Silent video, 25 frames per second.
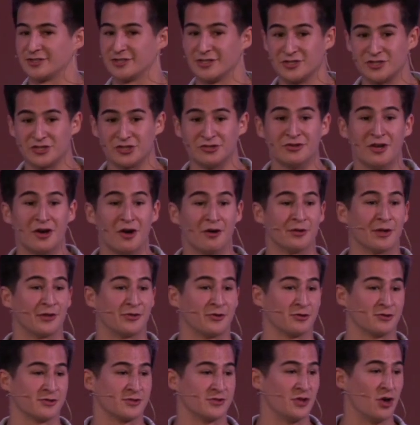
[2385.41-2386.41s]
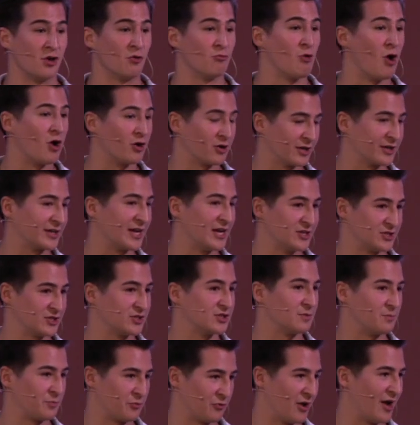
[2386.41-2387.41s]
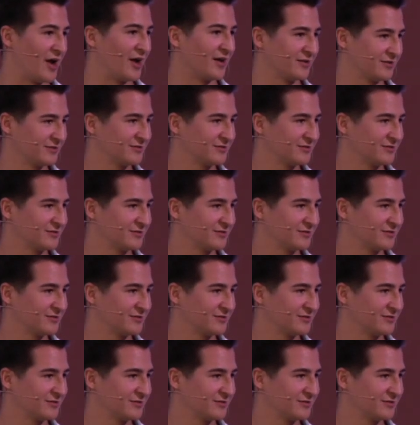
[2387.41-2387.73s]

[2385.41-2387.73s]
Did you know that there's no wrong occasion to pray?